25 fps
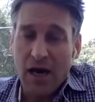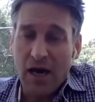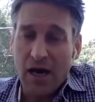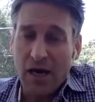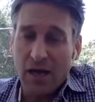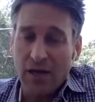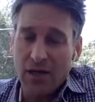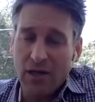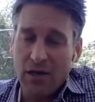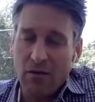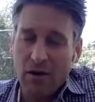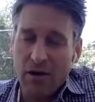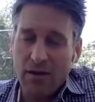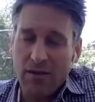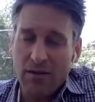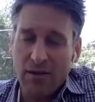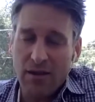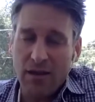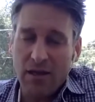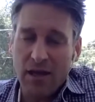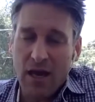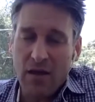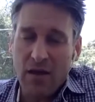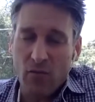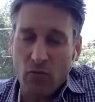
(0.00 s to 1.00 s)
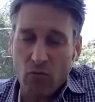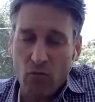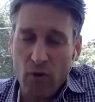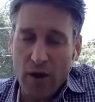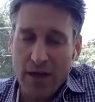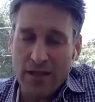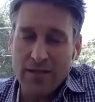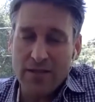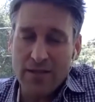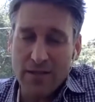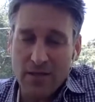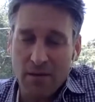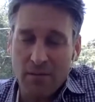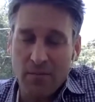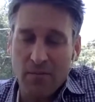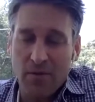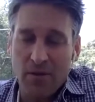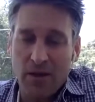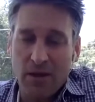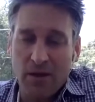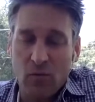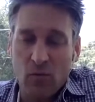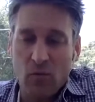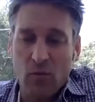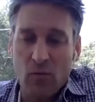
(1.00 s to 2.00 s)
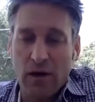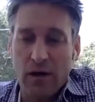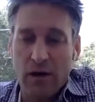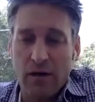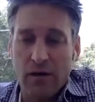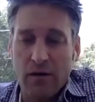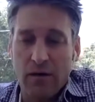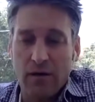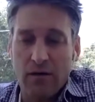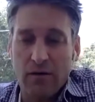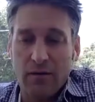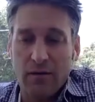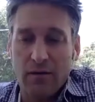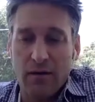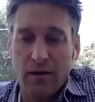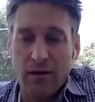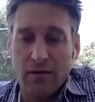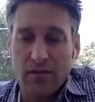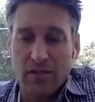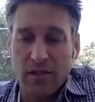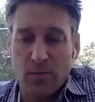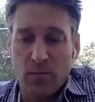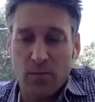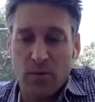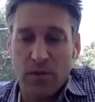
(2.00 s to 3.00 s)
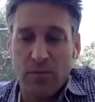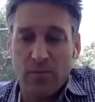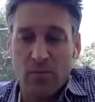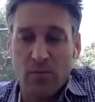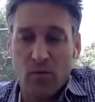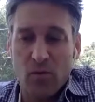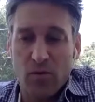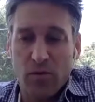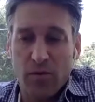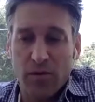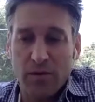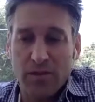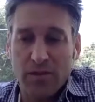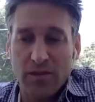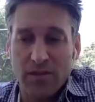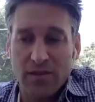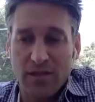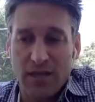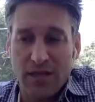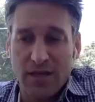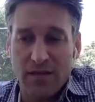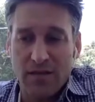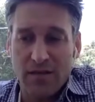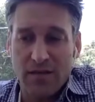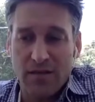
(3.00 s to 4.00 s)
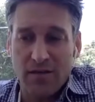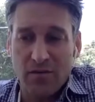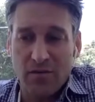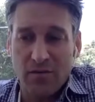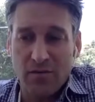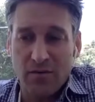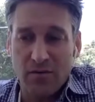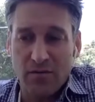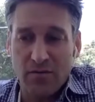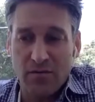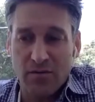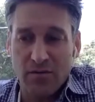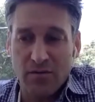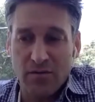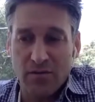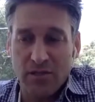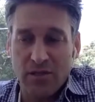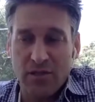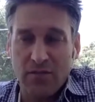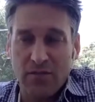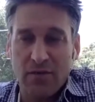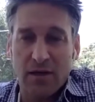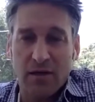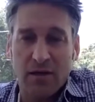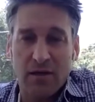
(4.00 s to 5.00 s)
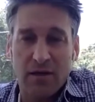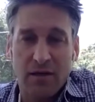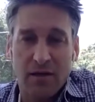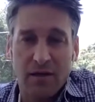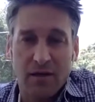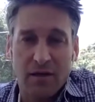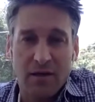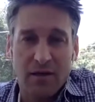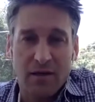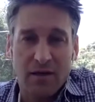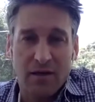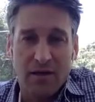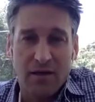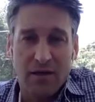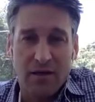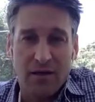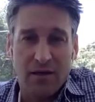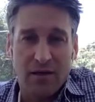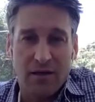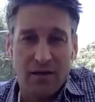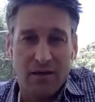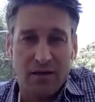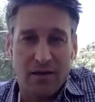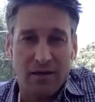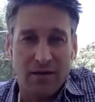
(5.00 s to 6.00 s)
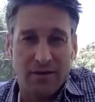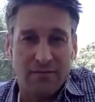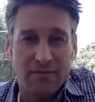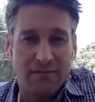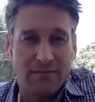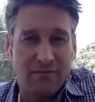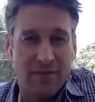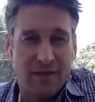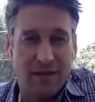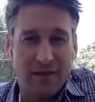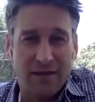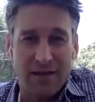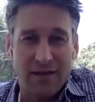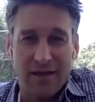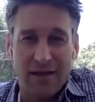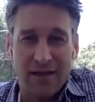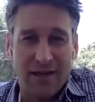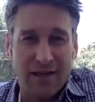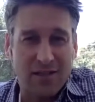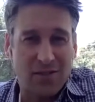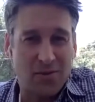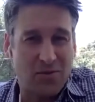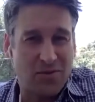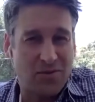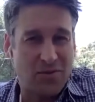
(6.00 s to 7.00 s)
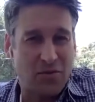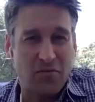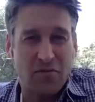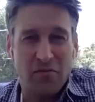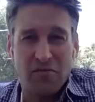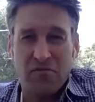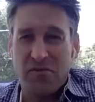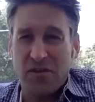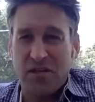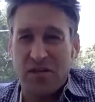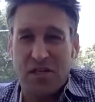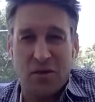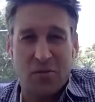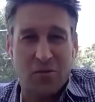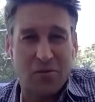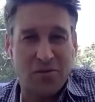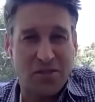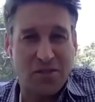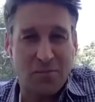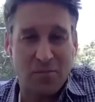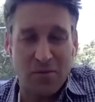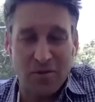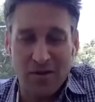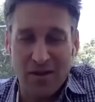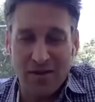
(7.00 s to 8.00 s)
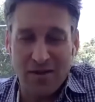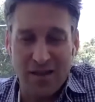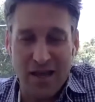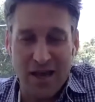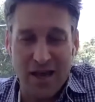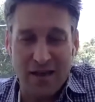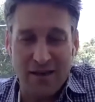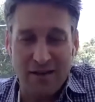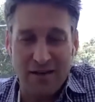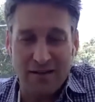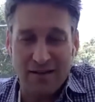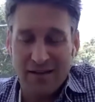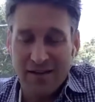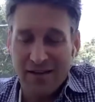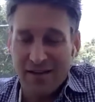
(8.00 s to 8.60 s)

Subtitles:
I think I'd read something where the Supreme Court has decided to do their first hearing on, I guess it was over video or something like that. And